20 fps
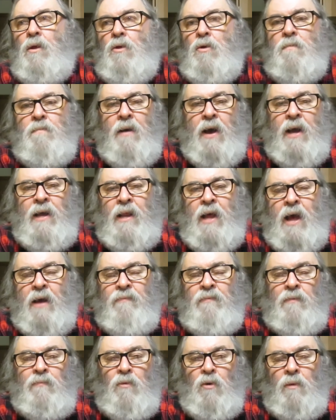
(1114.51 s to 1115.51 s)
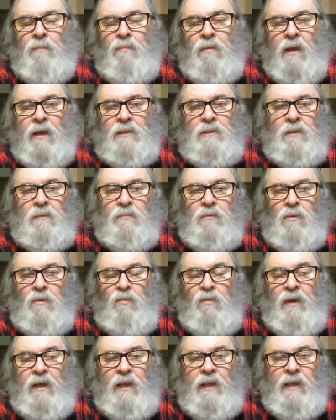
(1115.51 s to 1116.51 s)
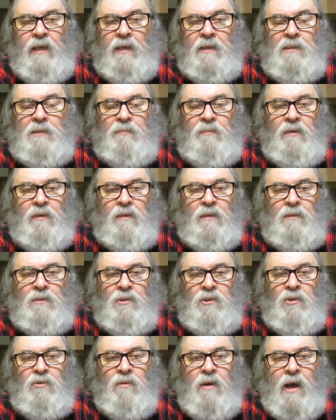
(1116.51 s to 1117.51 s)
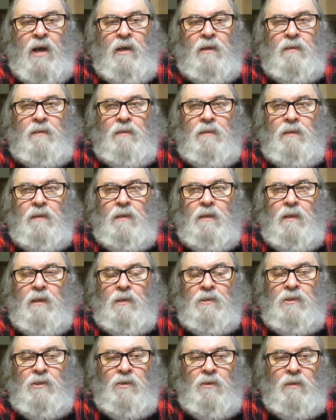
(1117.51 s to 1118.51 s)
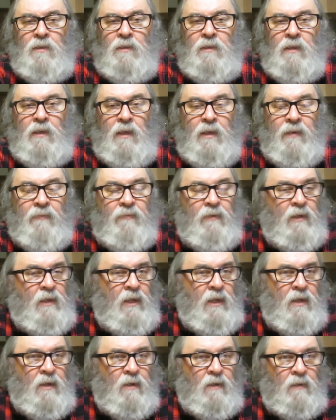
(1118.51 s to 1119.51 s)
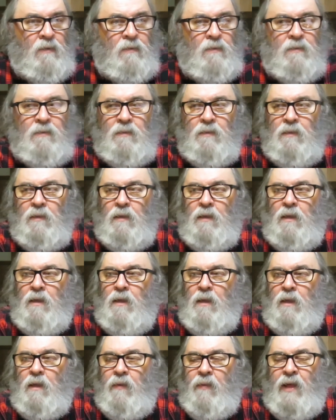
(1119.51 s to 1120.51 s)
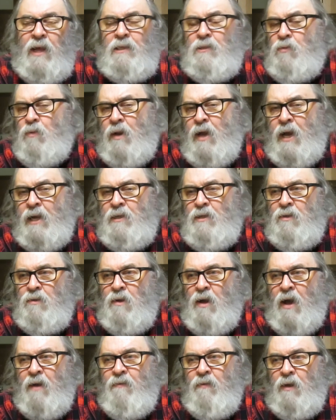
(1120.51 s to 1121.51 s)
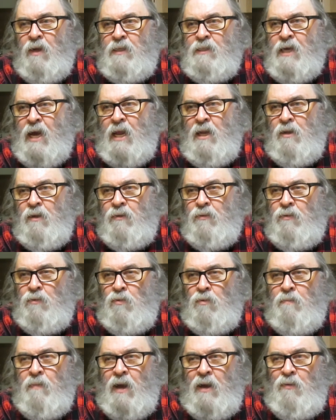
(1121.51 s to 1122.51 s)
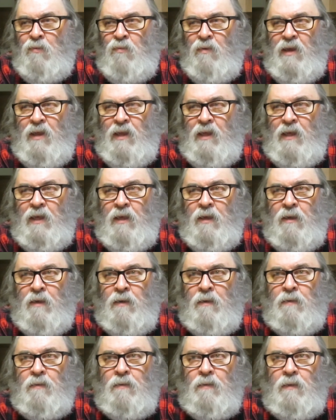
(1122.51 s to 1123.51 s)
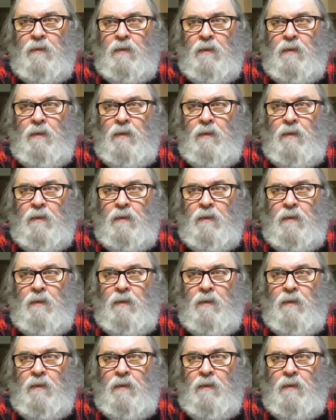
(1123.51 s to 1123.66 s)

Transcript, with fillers: you might have a more pleasurable reading experience throughout a certain given year. That's what I do. I, as I look through my reading year,